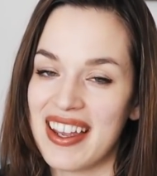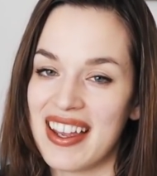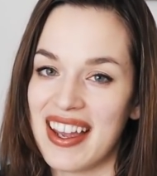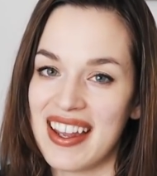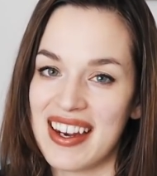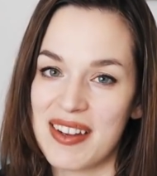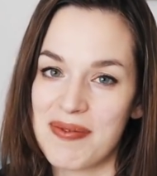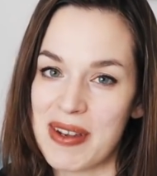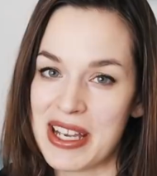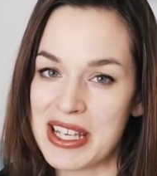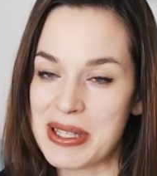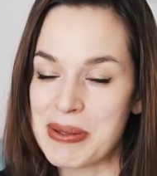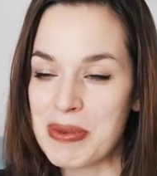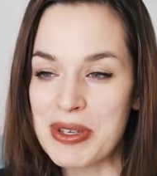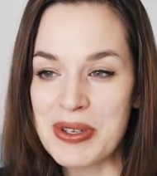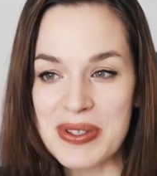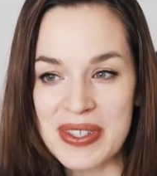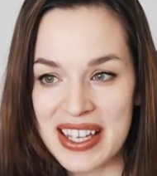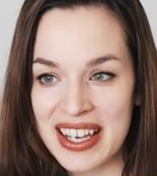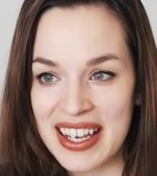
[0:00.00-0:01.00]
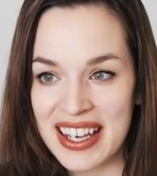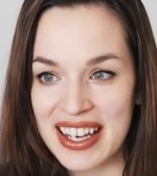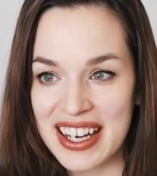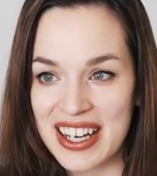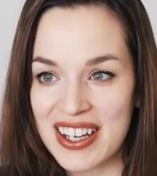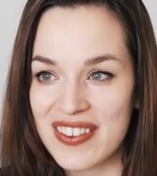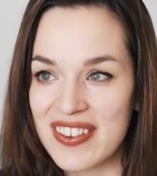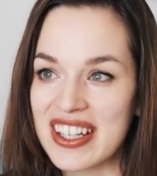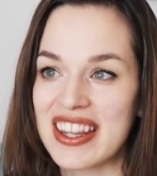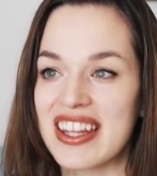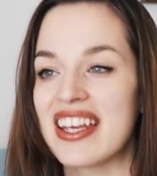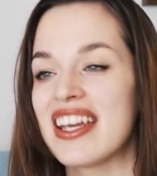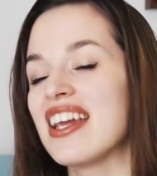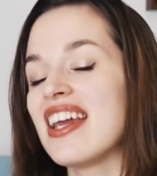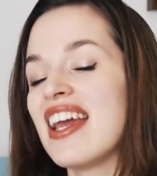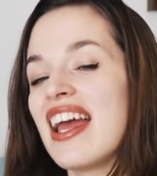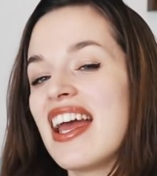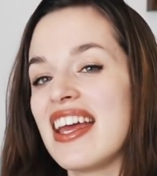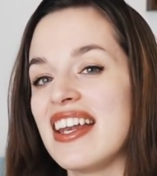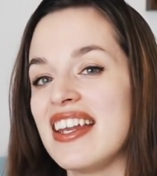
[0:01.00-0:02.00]
and it makes music and
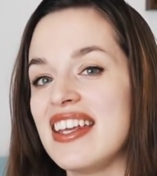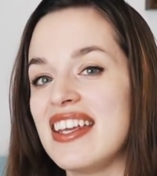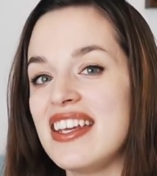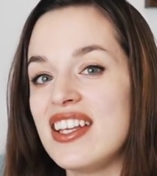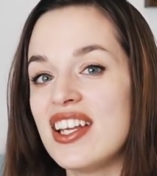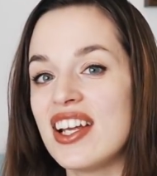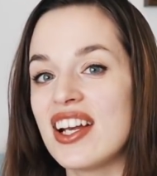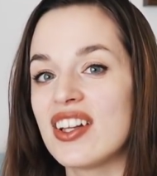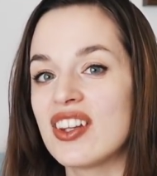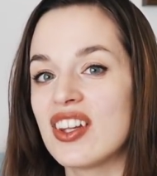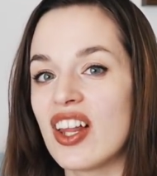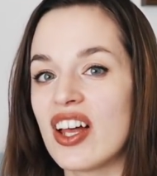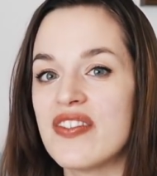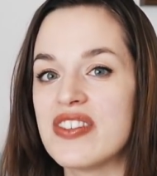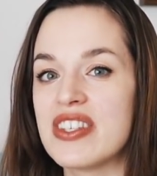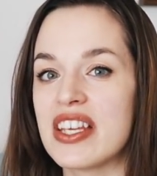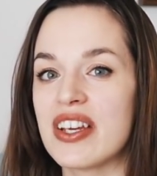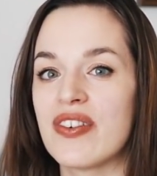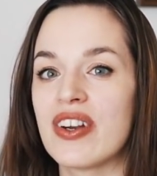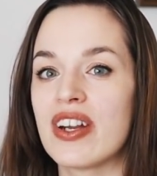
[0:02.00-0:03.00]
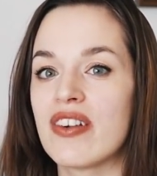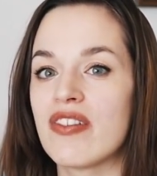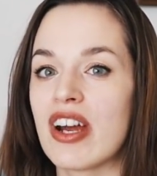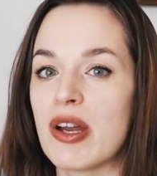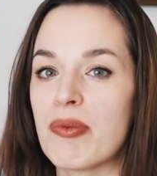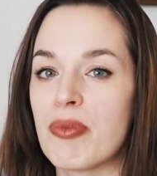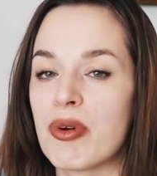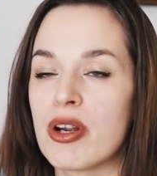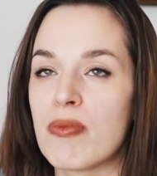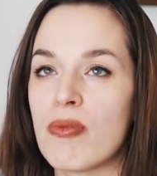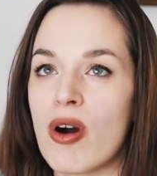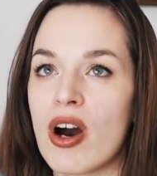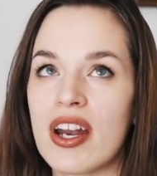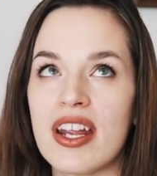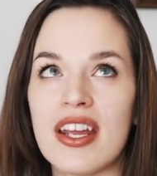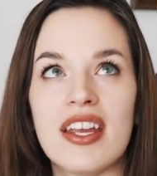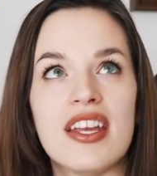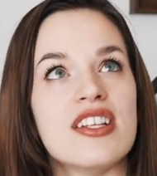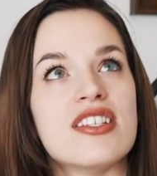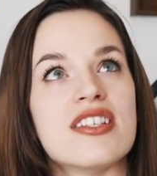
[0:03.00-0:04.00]
everything, and he loves it. Whenever I put him on
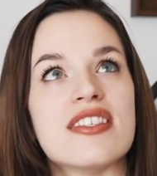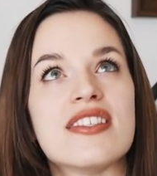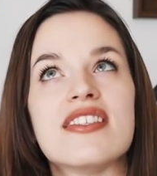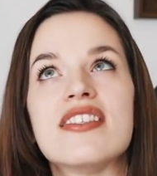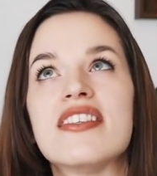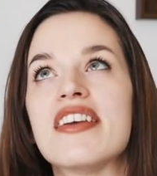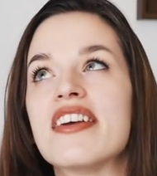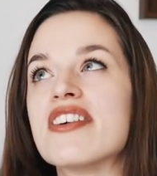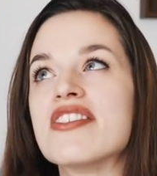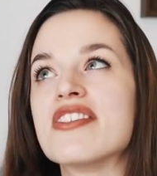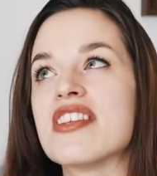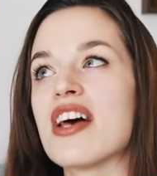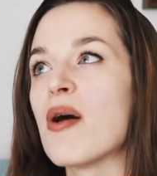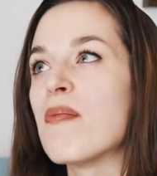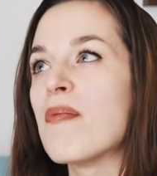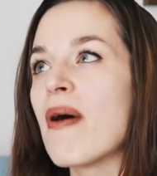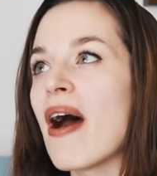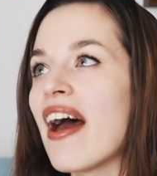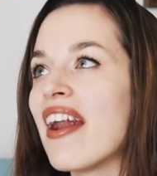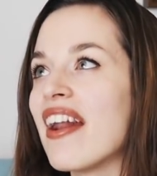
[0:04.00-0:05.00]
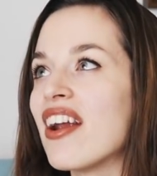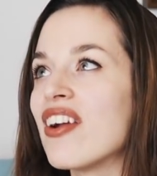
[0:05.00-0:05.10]
it, he just stares up at